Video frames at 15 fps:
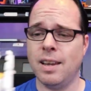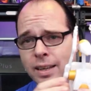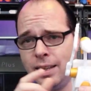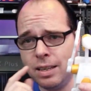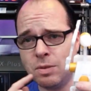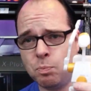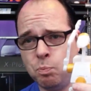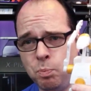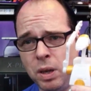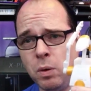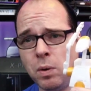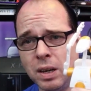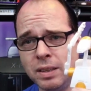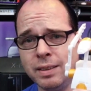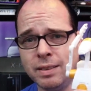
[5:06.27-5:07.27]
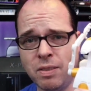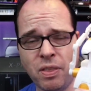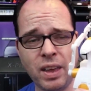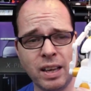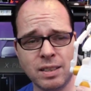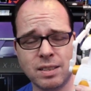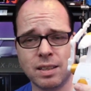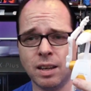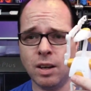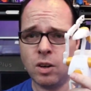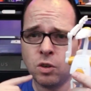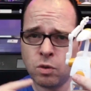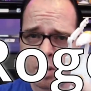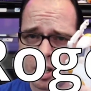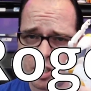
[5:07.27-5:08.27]
And this B1 thinks
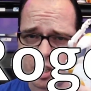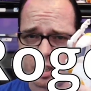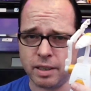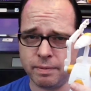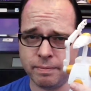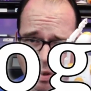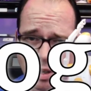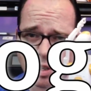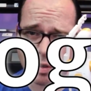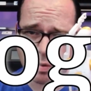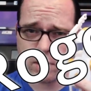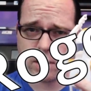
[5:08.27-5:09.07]
Roger, Roger,